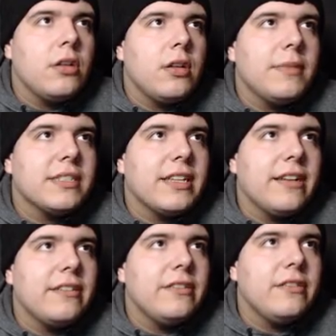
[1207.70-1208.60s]
Am I
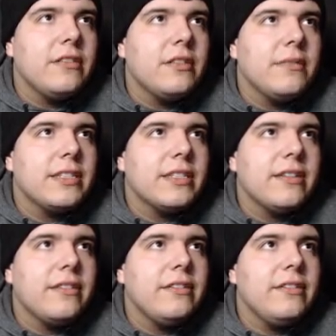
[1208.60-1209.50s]
scaring you? Am I
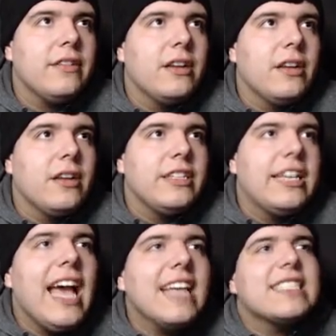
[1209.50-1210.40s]
scaring you?
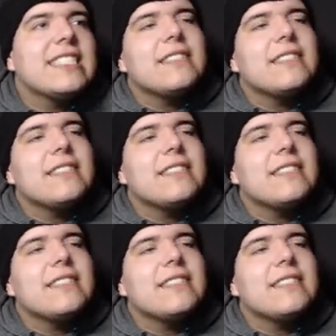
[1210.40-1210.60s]
Yes!